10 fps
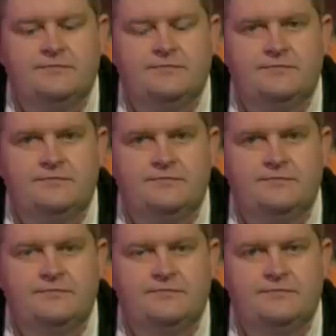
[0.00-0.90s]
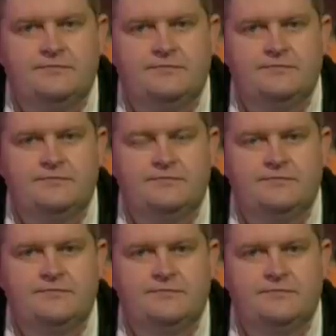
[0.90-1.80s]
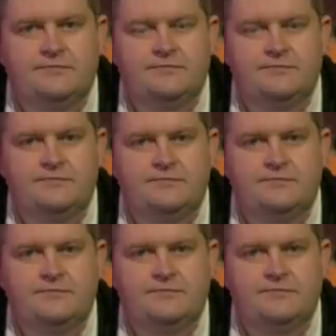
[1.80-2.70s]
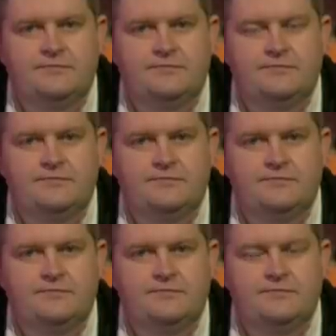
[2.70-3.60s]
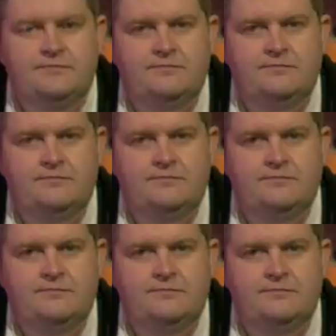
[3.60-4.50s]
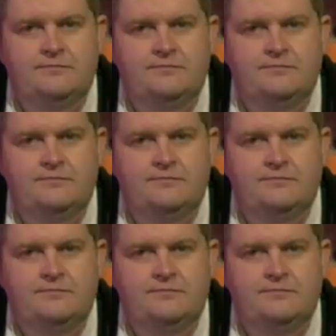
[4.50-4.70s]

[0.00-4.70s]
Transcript: (silent)